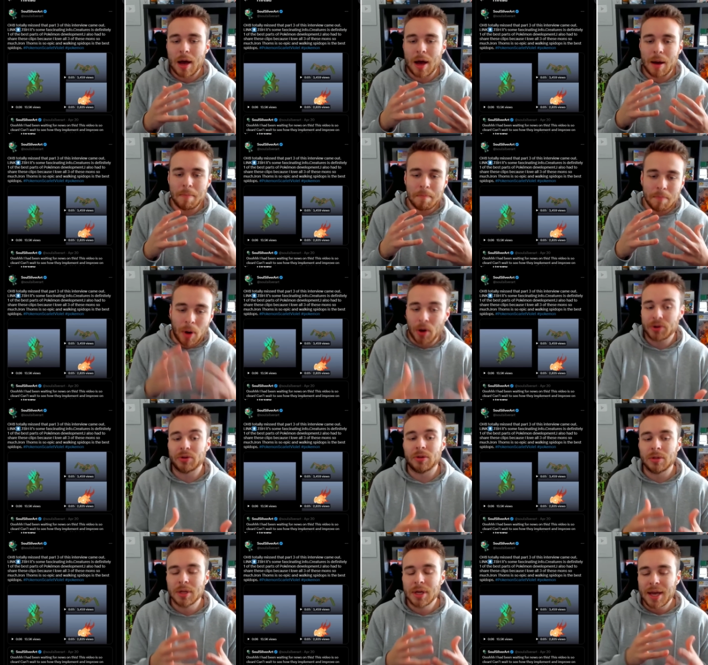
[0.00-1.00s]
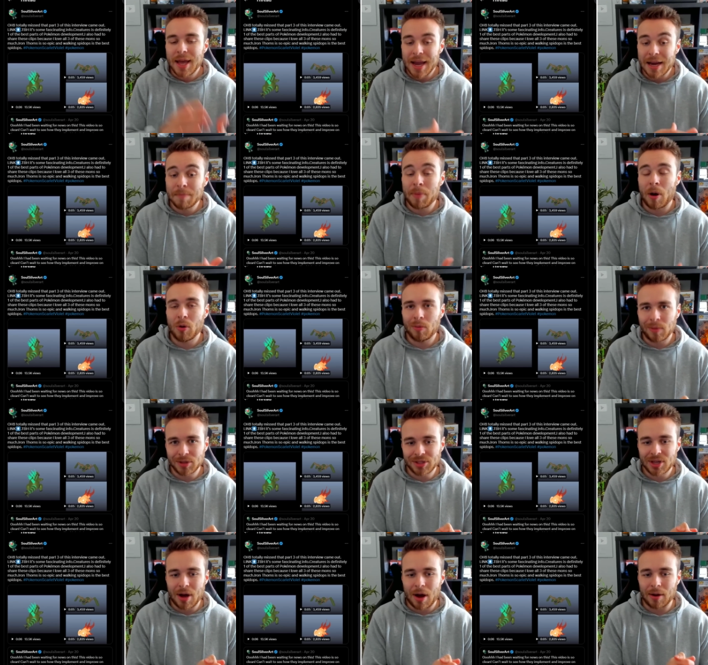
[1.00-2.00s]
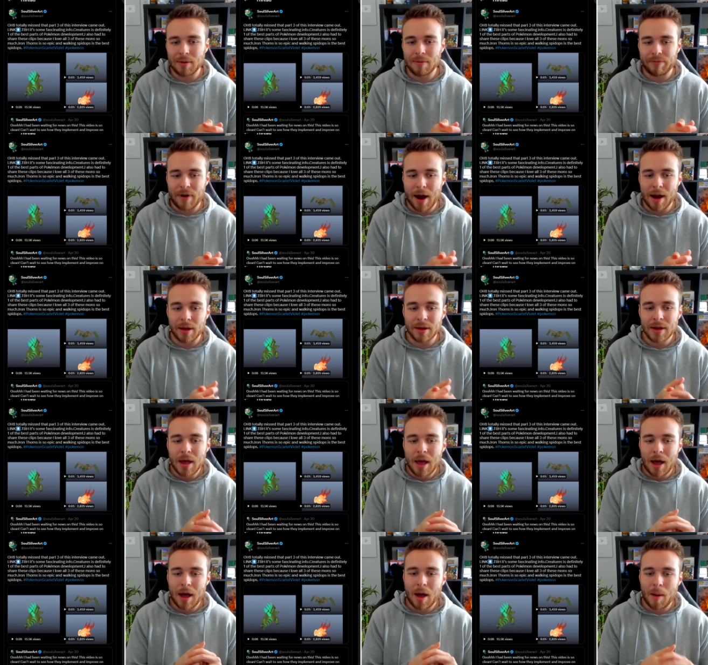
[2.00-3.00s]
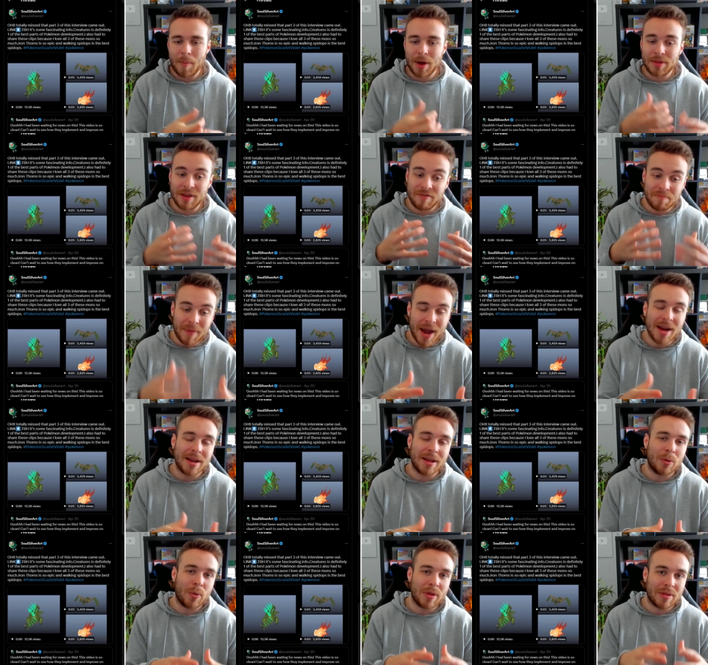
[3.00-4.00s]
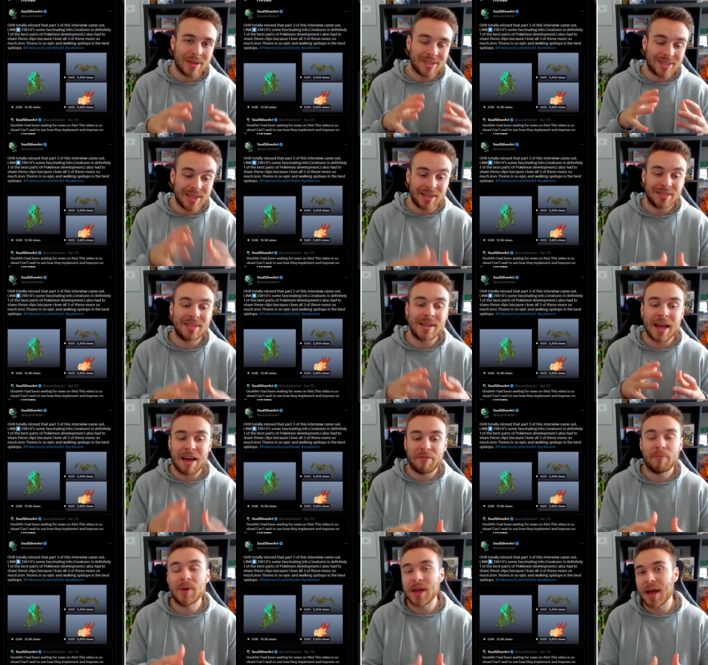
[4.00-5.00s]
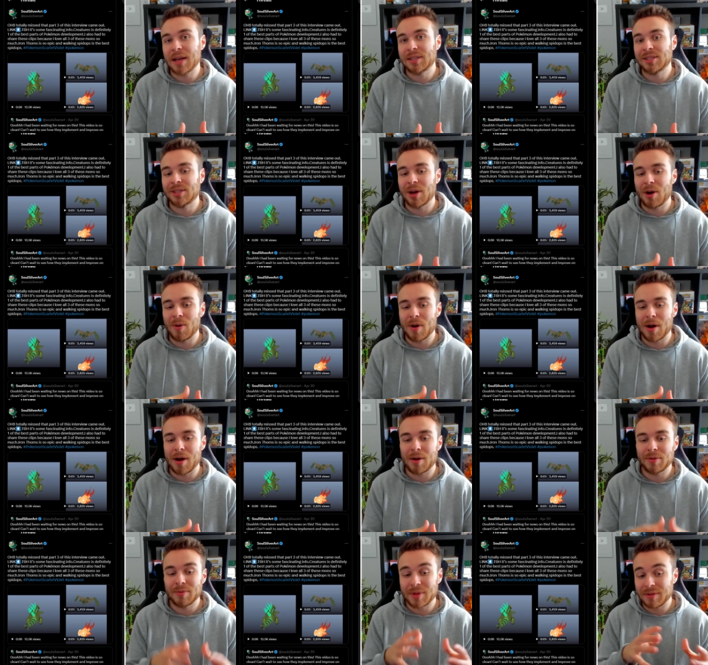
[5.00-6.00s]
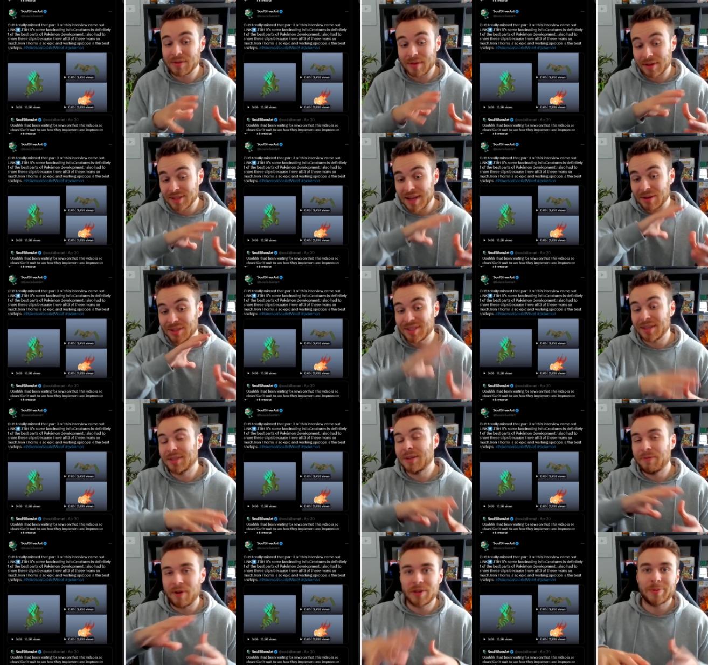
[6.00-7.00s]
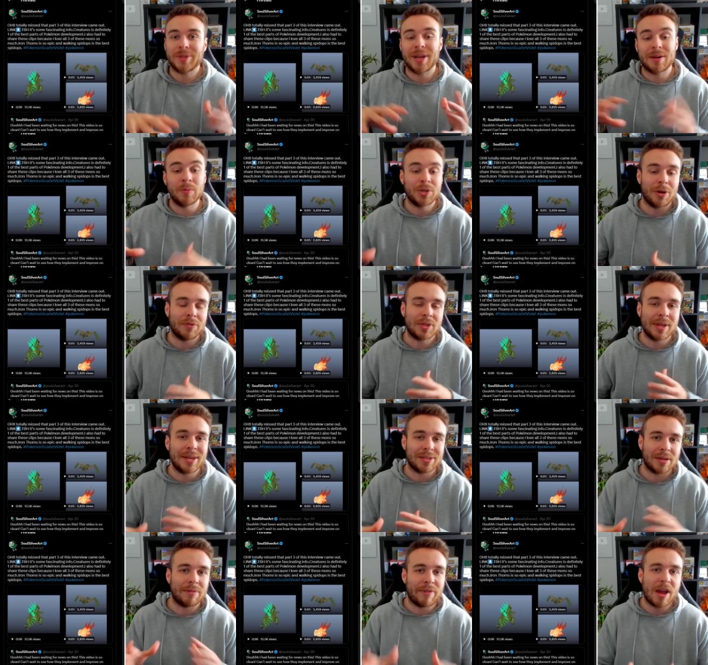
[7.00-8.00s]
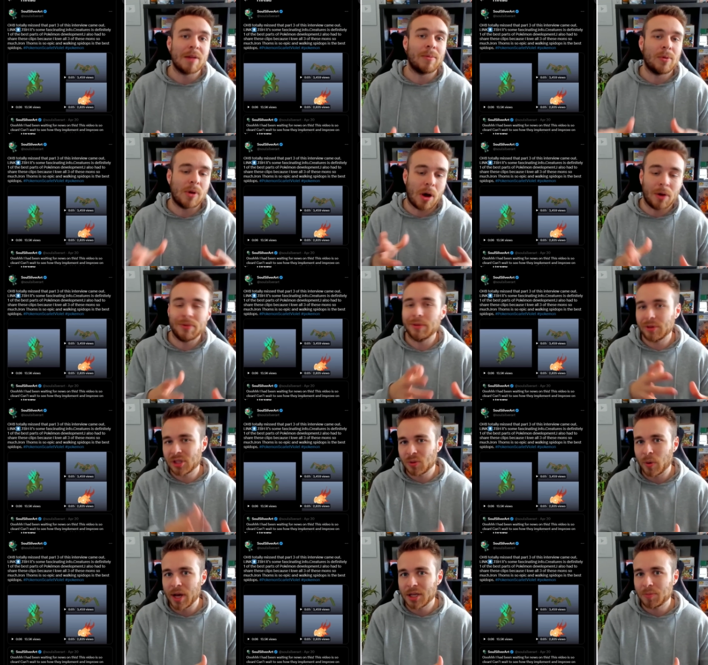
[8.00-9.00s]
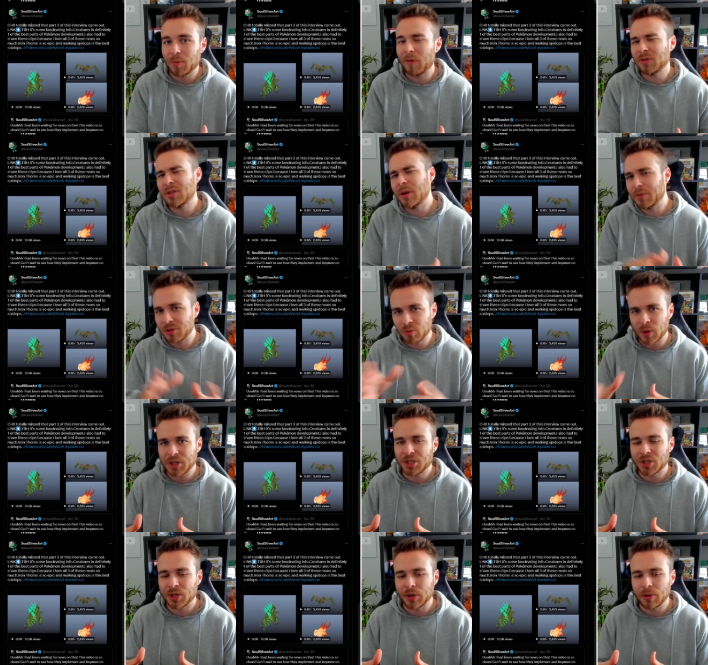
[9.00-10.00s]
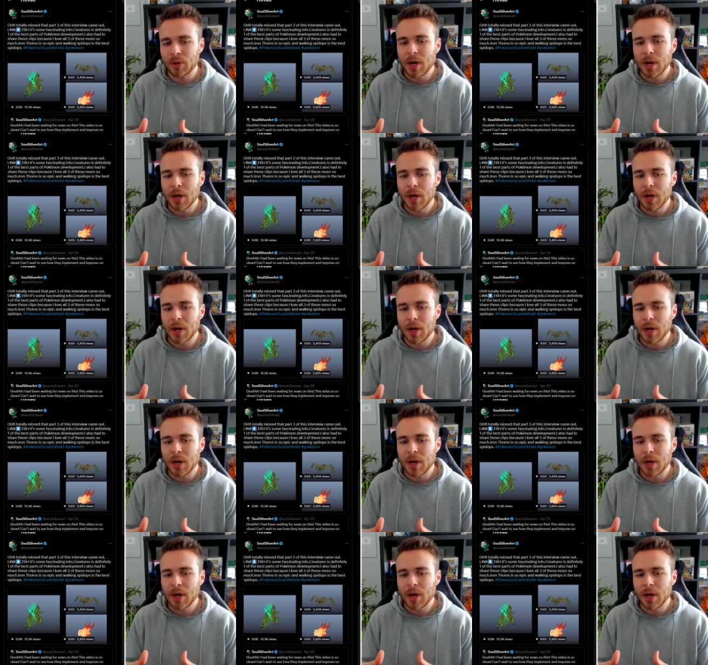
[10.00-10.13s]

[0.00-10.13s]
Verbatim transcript: model in Pokemon Scarlet and Violet, and they've made it with 60 FPS, so there's now 60 frames per second, which obviously isn't available on the Switch, but obviously on the Switch 2,